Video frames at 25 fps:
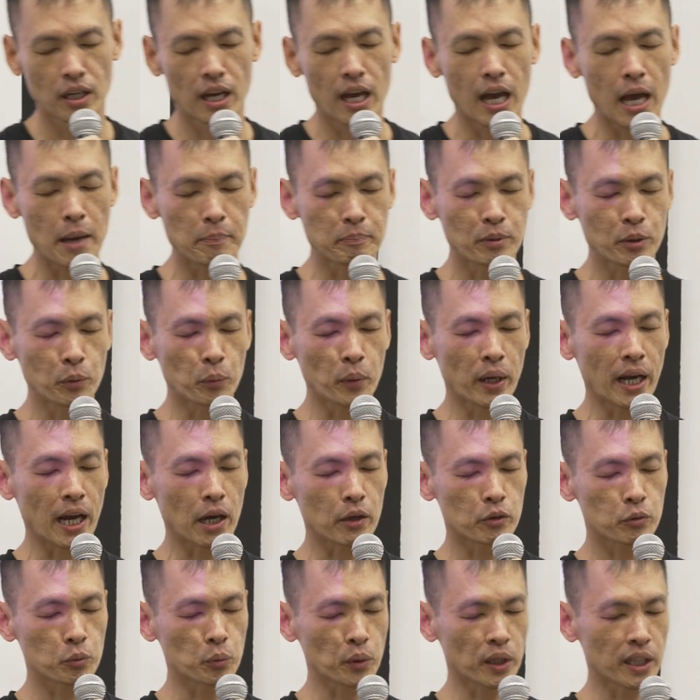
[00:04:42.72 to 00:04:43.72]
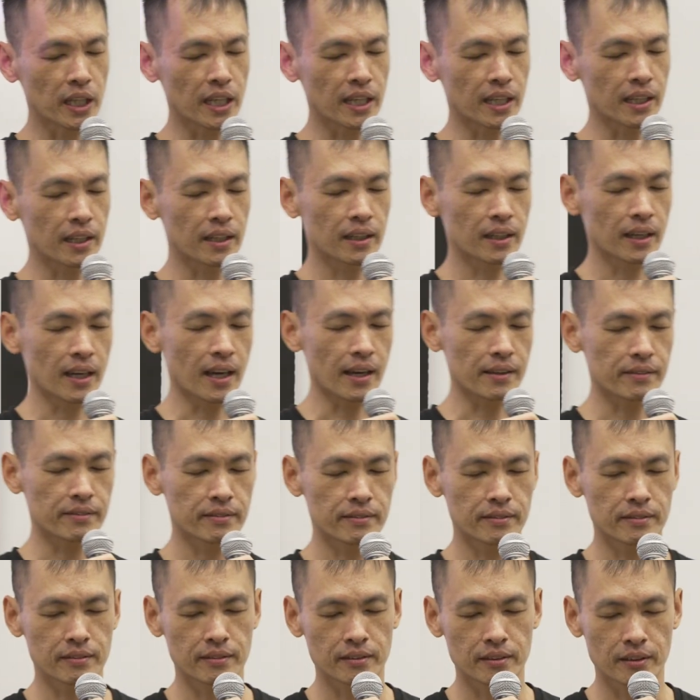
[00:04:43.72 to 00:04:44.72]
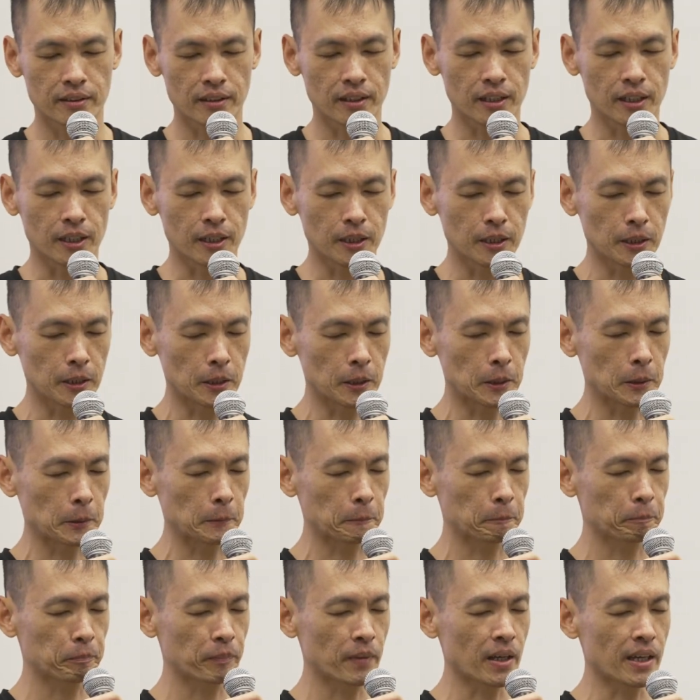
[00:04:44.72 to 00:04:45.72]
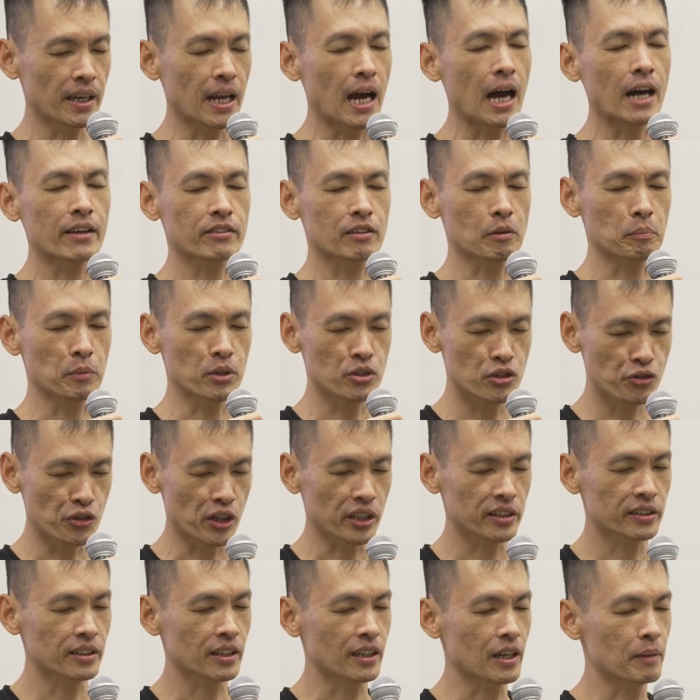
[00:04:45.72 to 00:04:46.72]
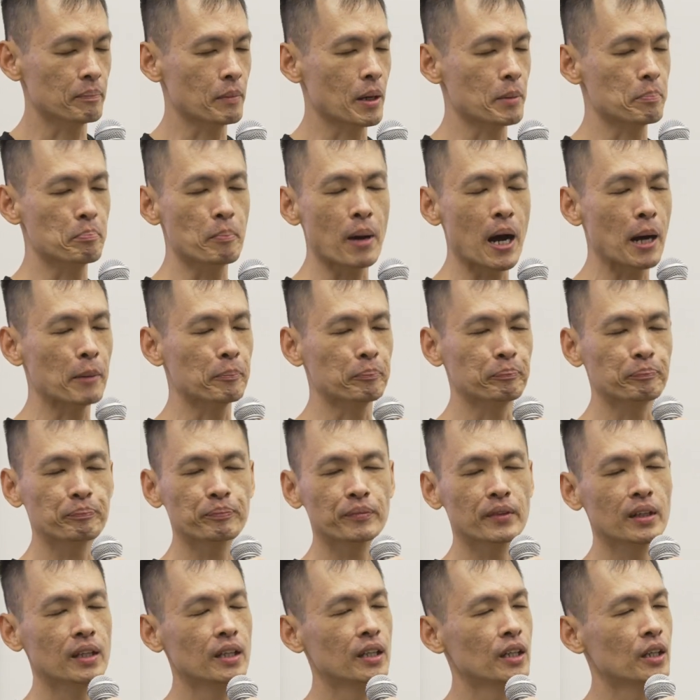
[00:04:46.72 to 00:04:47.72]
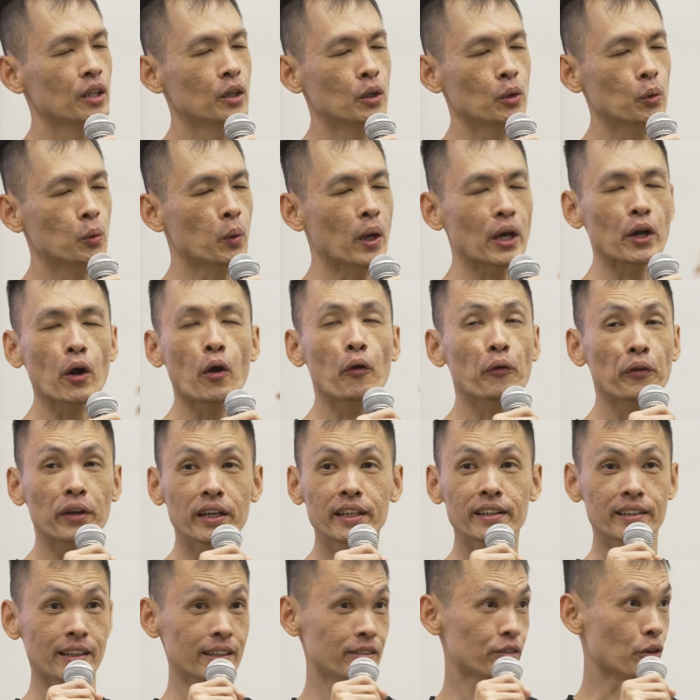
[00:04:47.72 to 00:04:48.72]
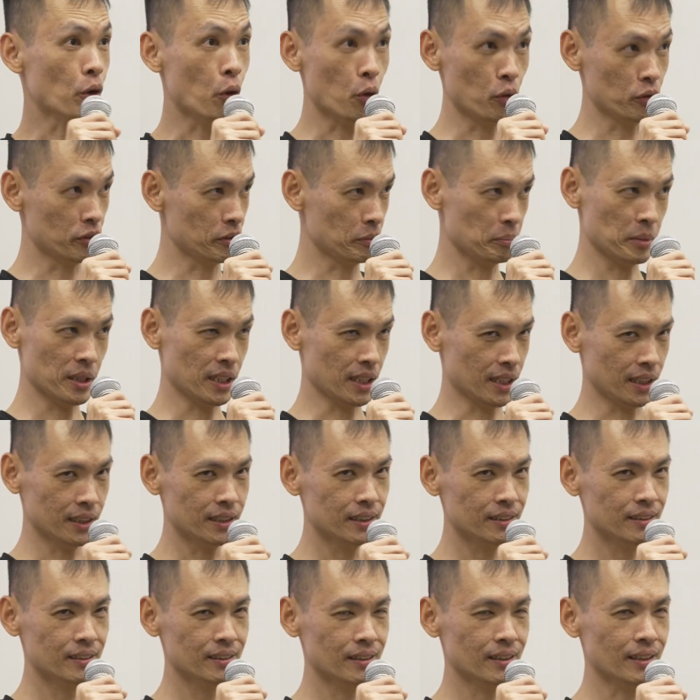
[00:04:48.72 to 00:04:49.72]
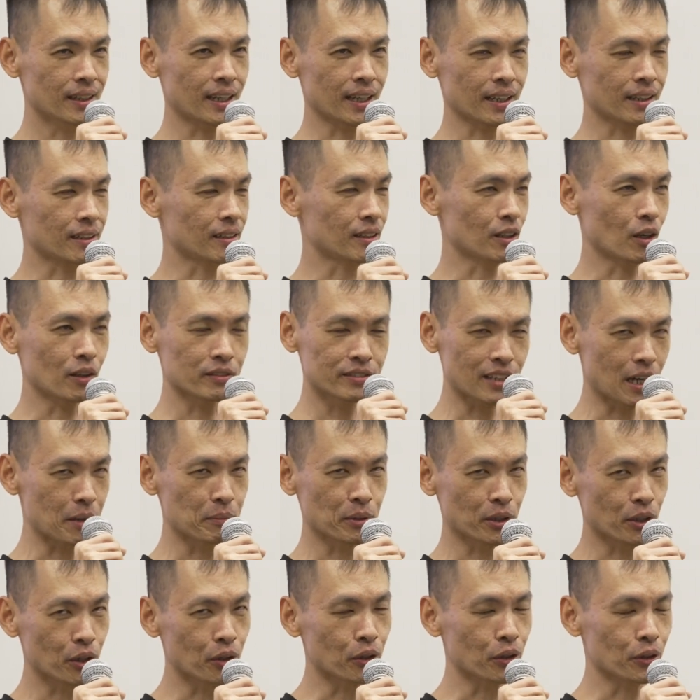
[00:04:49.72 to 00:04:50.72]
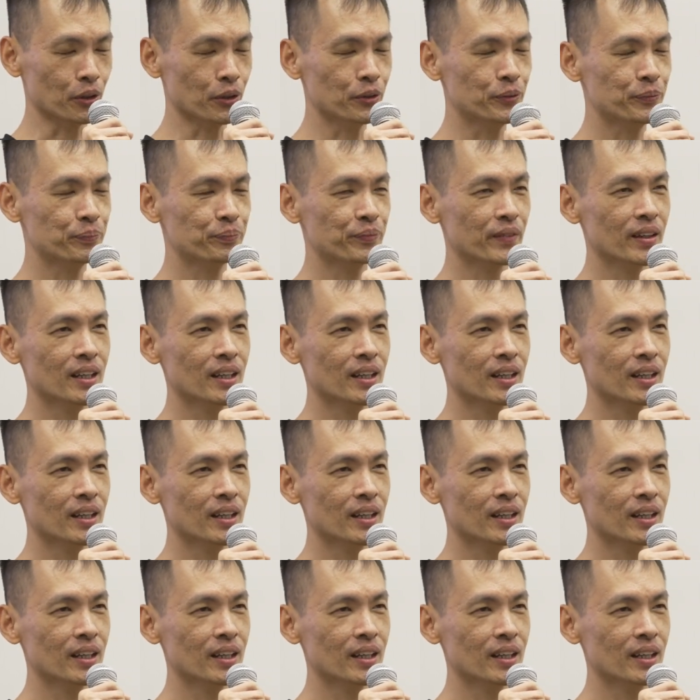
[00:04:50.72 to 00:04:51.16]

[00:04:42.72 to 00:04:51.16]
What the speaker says: happened when I was working as an arts administrator, and my mom, who had already disowned me like a long time ago,